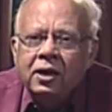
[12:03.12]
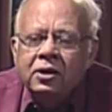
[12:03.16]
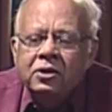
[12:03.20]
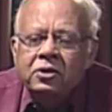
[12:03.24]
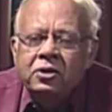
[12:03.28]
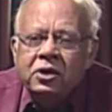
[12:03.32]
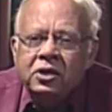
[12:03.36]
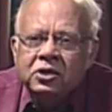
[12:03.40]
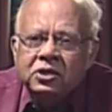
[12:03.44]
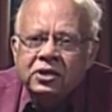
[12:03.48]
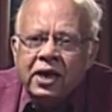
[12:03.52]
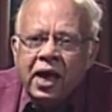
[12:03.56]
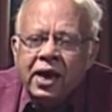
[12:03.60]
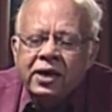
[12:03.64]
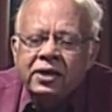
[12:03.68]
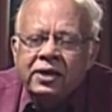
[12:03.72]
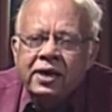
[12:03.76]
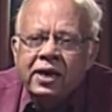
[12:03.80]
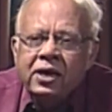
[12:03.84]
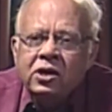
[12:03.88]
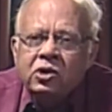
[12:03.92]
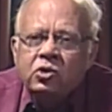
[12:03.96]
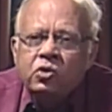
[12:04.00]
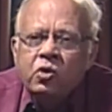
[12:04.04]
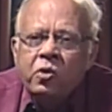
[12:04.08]

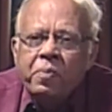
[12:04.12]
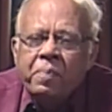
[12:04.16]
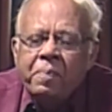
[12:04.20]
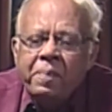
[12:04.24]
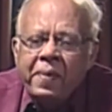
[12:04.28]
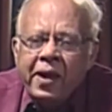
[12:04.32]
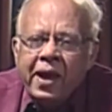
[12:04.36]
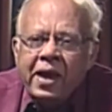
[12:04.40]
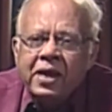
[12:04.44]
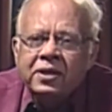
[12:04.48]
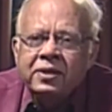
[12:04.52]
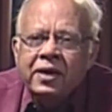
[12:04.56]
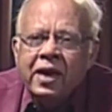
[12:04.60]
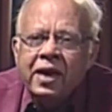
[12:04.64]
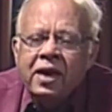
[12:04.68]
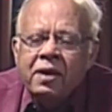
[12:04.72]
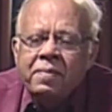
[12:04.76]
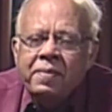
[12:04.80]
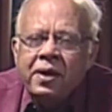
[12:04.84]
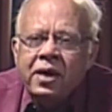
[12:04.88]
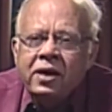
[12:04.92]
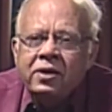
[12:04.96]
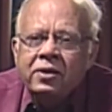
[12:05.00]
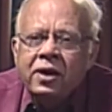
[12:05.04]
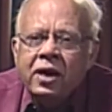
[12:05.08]
deciding to pay the
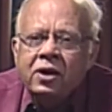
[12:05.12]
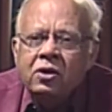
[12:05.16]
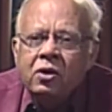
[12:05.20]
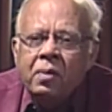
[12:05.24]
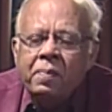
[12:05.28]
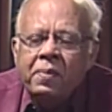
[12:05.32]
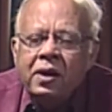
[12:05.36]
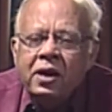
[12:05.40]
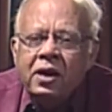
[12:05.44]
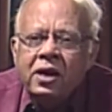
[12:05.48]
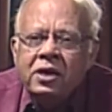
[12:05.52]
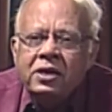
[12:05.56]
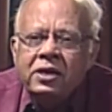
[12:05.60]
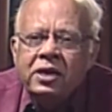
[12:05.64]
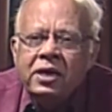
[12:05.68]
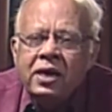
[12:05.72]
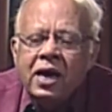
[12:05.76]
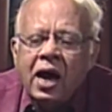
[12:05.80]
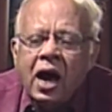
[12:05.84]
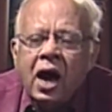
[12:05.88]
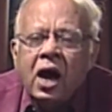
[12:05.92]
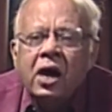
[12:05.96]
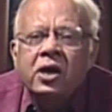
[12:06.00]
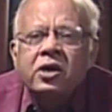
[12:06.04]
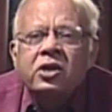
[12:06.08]
emigre nobility
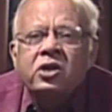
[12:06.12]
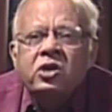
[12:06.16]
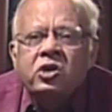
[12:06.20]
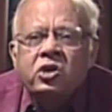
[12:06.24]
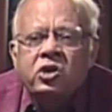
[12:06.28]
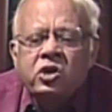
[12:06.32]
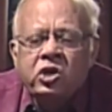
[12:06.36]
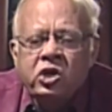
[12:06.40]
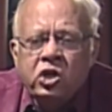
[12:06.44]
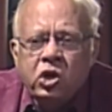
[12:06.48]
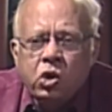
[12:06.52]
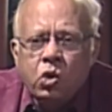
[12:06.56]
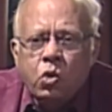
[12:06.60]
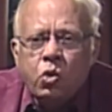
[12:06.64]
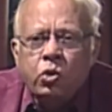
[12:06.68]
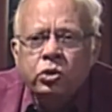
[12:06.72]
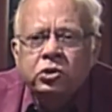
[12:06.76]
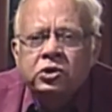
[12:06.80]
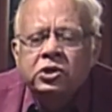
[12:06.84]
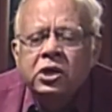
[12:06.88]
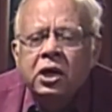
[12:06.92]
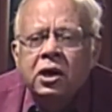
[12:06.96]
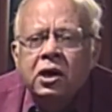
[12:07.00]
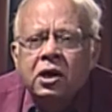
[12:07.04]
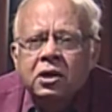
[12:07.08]
a
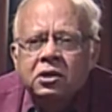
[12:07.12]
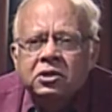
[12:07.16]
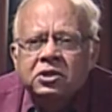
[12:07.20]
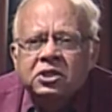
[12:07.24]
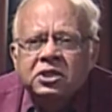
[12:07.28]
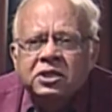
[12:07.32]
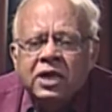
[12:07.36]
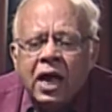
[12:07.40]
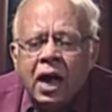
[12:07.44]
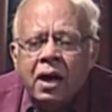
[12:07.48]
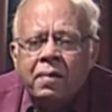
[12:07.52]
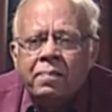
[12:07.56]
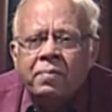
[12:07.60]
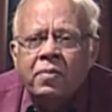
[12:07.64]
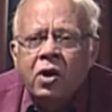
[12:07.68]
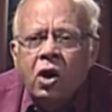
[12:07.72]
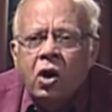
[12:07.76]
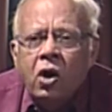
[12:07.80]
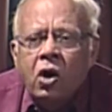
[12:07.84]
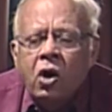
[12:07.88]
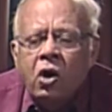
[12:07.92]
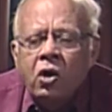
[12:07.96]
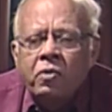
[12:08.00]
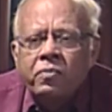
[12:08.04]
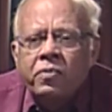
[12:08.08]
huge sum
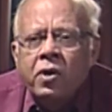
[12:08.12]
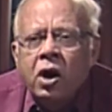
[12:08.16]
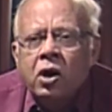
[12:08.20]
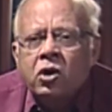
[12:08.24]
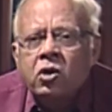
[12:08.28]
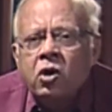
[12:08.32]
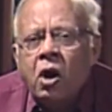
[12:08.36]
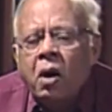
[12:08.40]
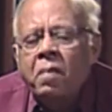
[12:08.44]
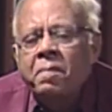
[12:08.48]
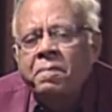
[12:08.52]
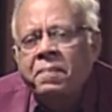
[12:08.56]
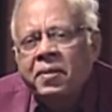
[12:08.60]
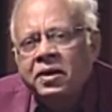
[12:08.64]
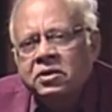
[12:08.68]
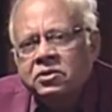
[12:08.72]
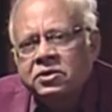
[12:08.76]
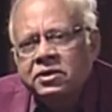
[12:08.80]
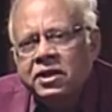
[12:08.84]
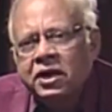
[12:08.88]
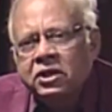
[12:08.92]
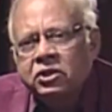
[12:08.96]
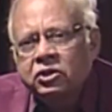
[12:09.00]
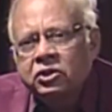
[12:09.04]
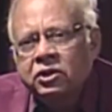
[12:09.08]
of
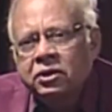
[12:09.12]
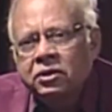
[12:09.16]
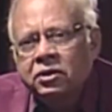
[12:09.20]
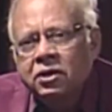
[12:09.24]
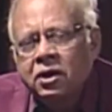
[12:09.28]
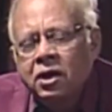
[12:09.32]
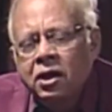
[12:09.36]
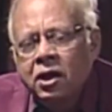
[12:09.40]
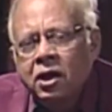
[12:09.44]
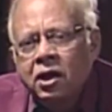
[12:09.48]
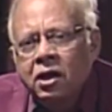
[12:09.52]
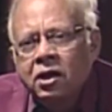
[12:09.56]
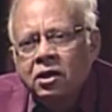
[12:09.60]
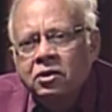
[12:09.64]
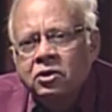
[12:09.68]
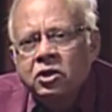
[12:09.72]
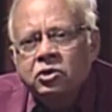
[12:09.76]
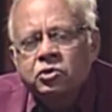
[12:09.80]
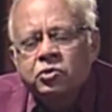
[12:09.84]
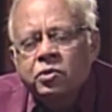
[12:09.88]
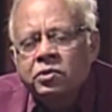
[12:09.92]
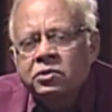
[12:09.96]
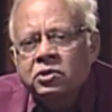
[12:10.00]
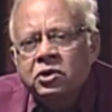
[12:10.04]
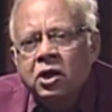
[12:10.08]
compensation.
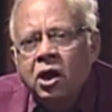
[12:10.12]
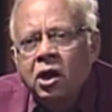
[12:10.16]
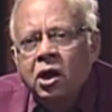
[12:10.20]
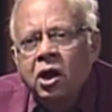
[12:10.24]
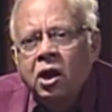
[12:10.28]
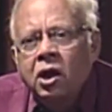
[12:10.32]
This was